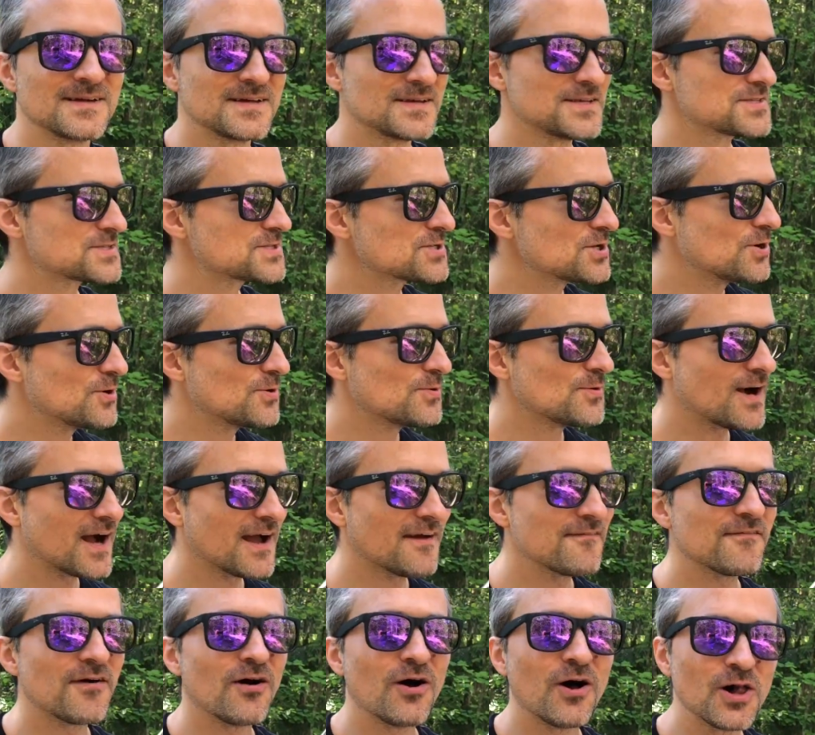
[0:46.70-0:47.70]
So
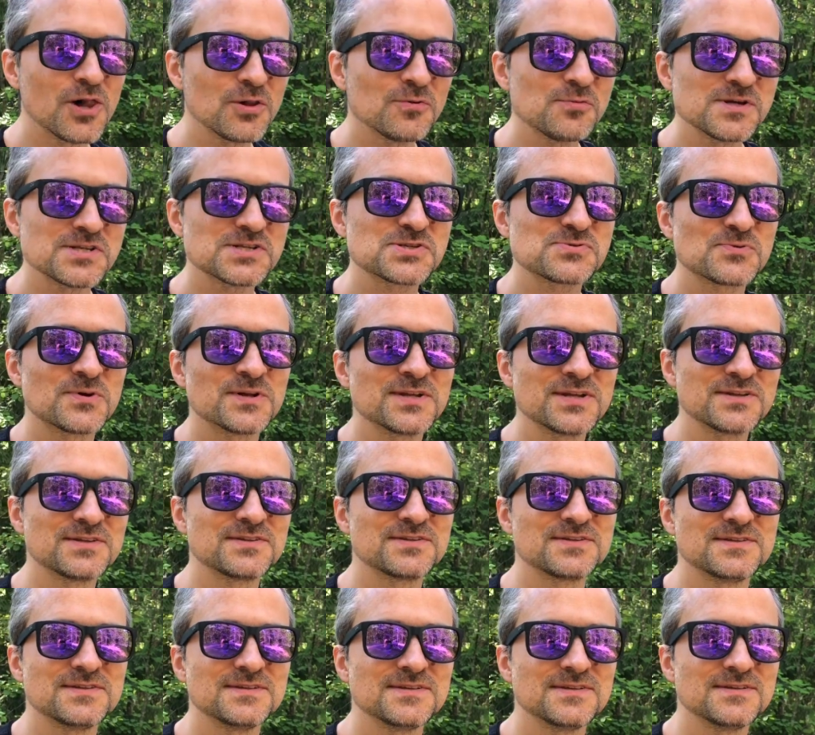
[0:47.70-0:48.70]
I've always wanted
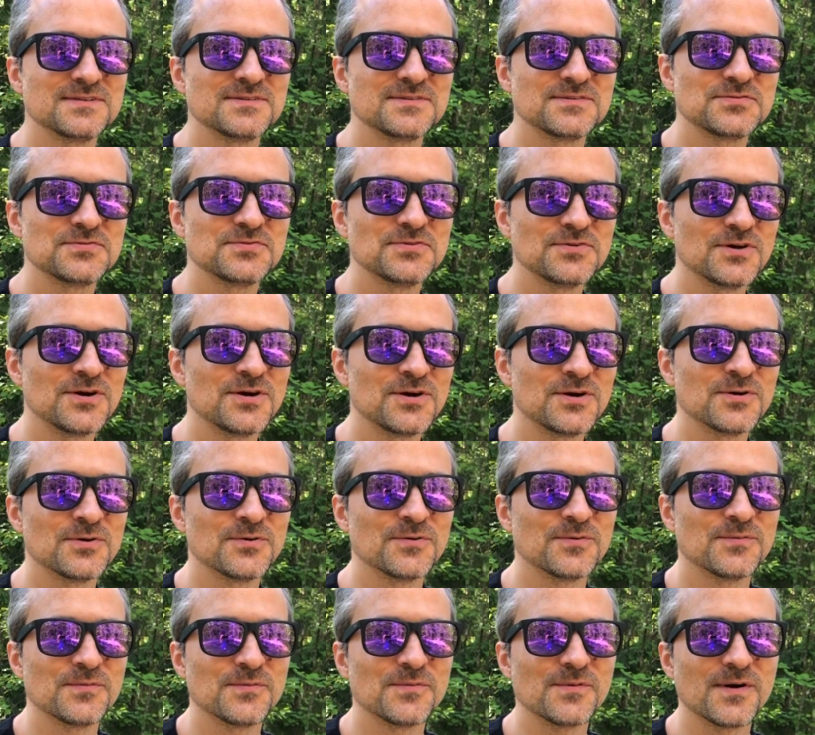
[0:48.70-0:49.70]
to
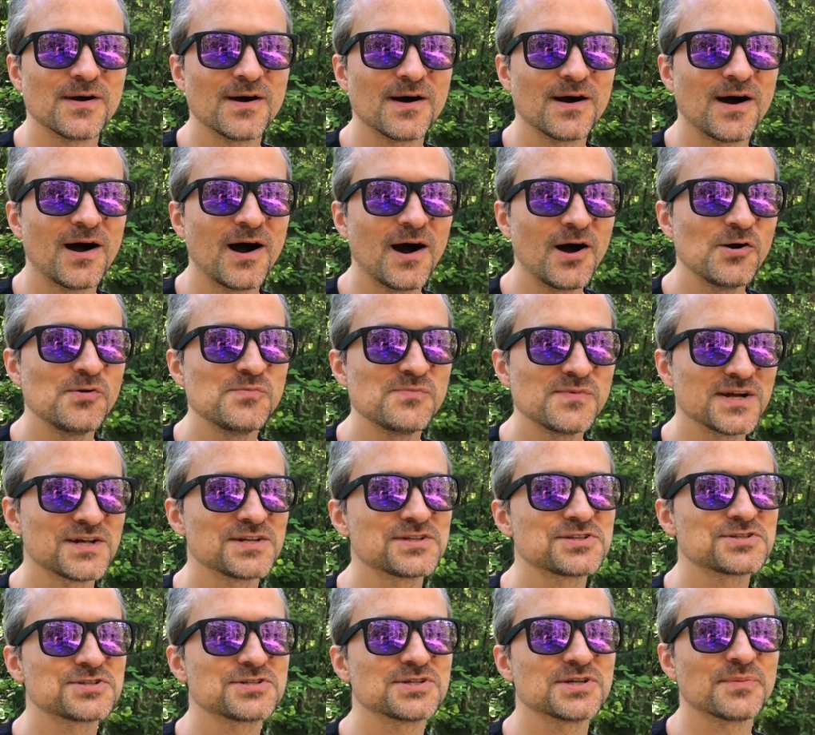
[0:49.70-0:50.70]
know how
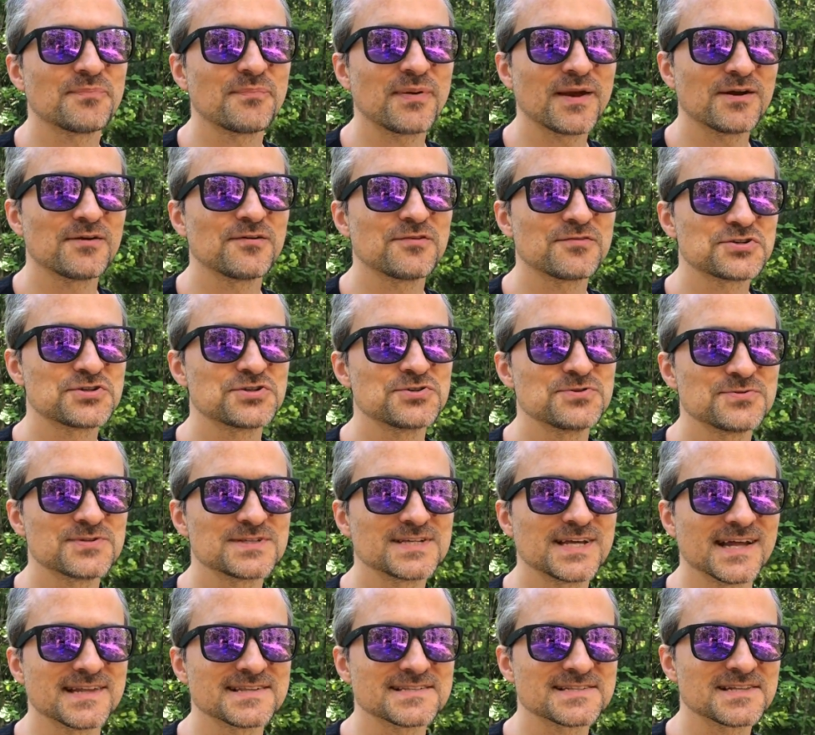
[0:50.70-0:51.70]
much a pair of shoes
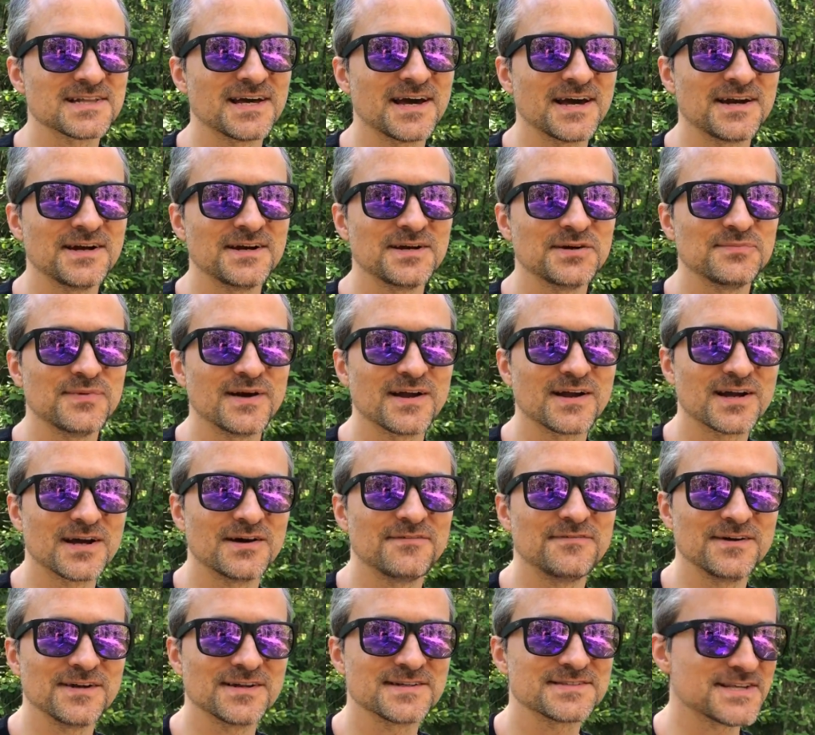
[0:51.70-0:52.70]
gets lighter by
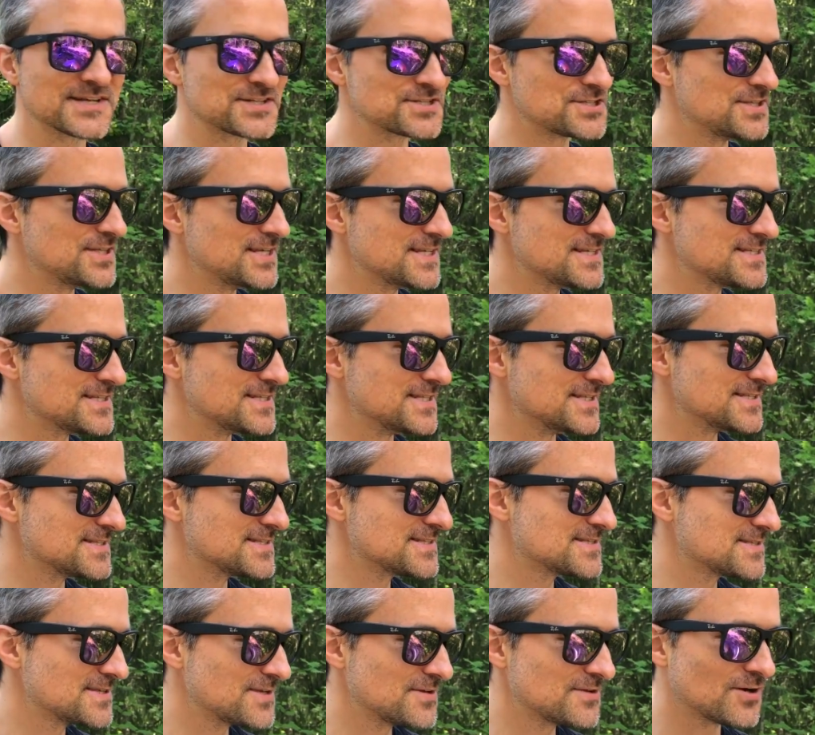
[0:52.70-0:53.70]
covering such a
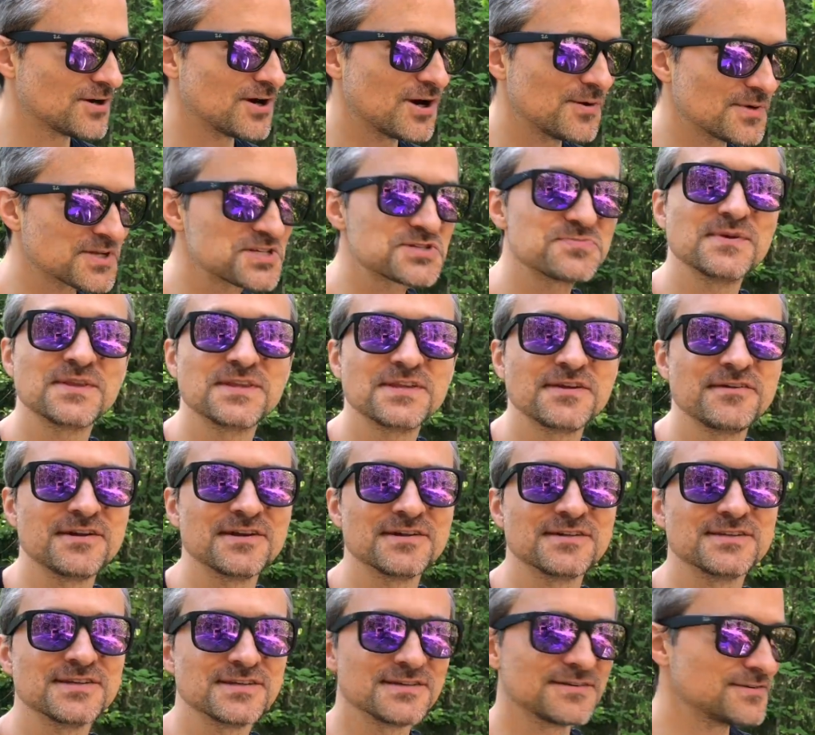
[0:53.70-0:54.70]
distance. You know, how much
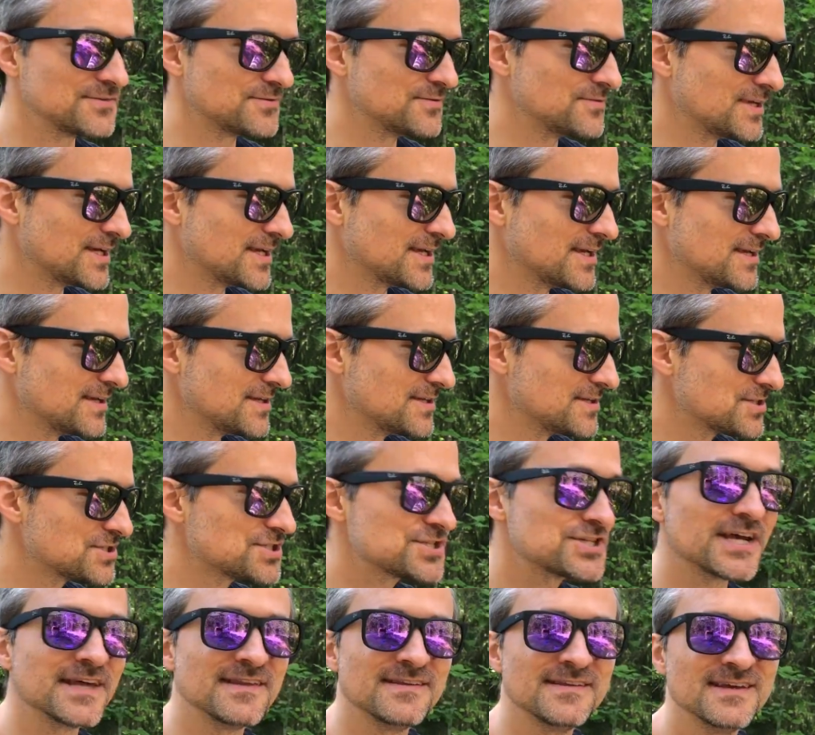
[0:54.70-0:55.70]
material do, do they
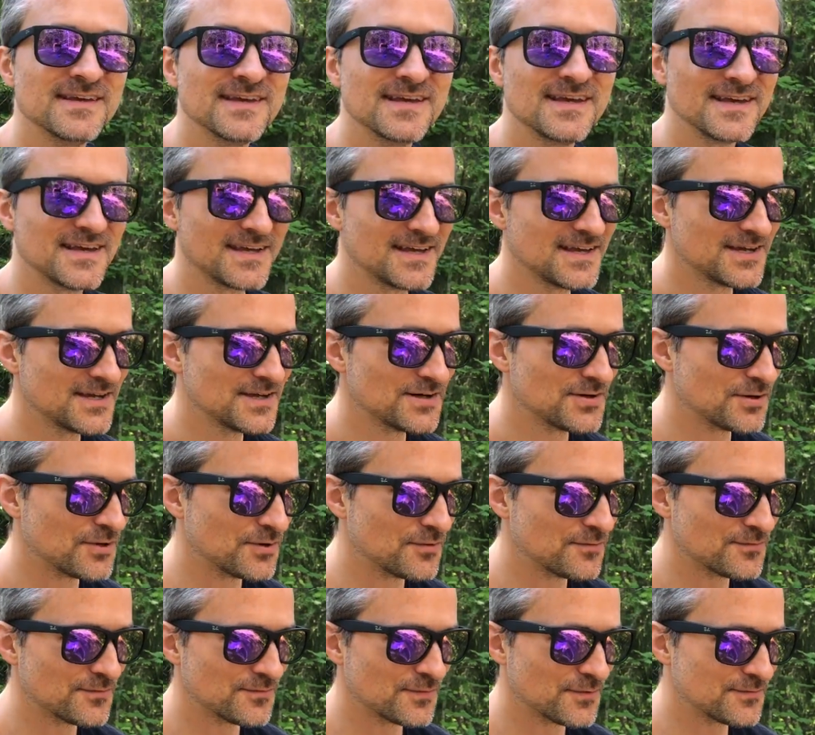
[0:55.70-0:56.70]
shed
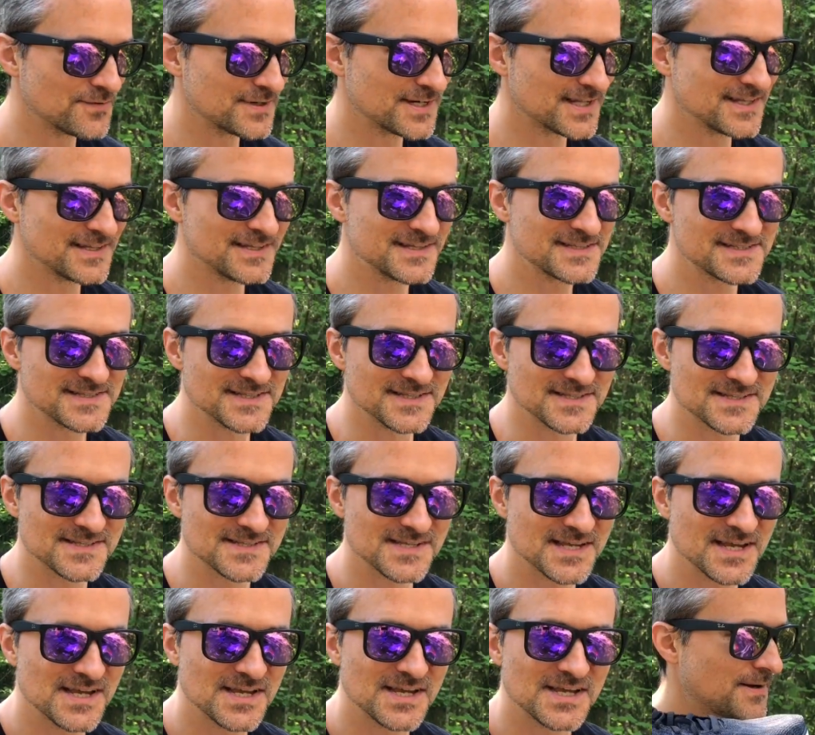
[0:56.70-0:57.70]
over, over that
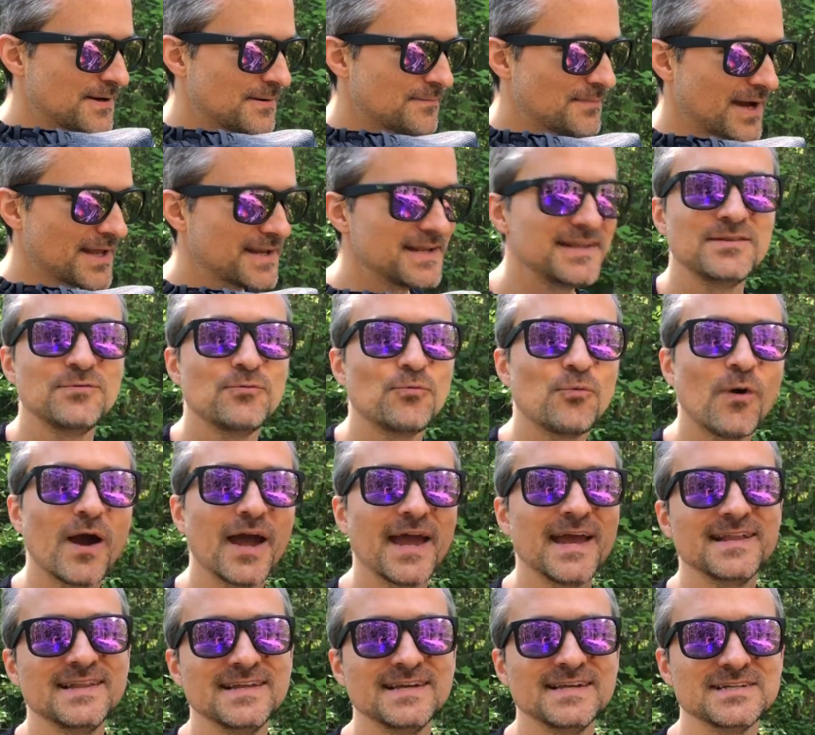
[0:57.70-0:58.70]
distance. Um, I didn't
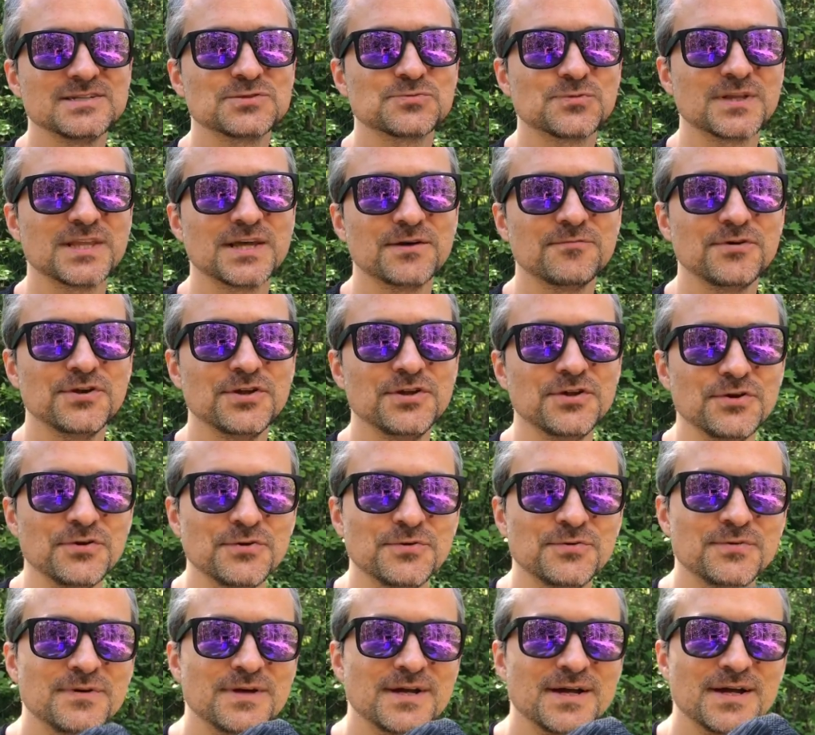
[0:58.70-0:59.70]
weigh these when they were new,